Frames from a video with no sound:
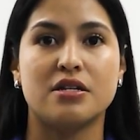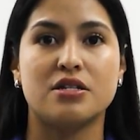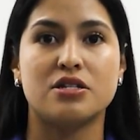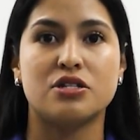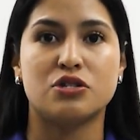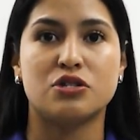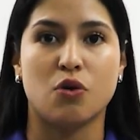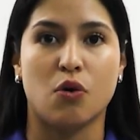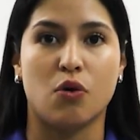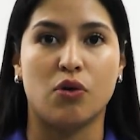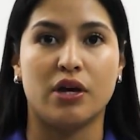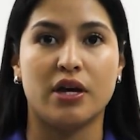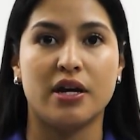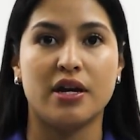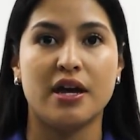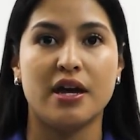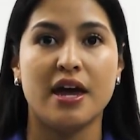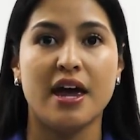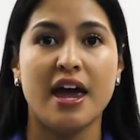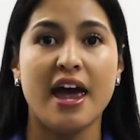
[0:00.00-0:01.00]
stolen
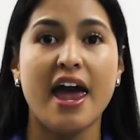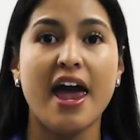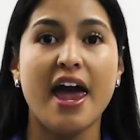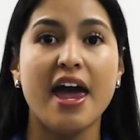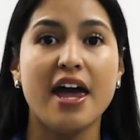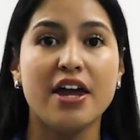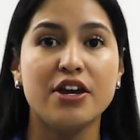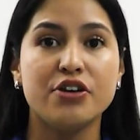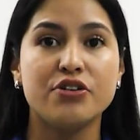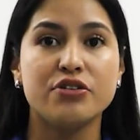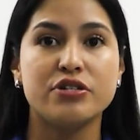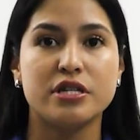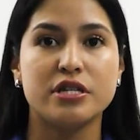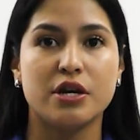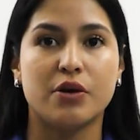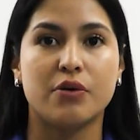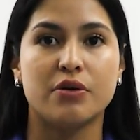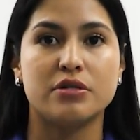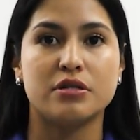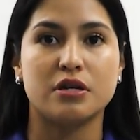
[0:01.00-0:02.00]
and your
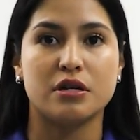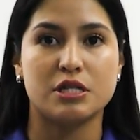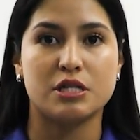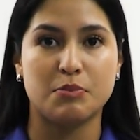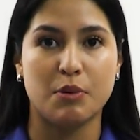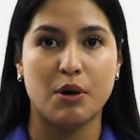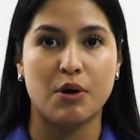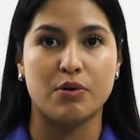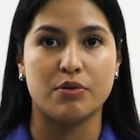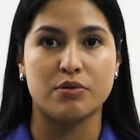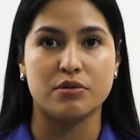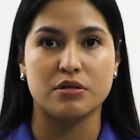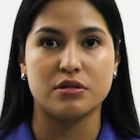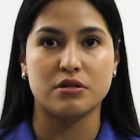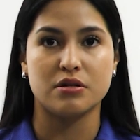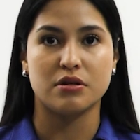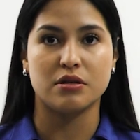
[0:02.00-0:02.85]
secrets exposed.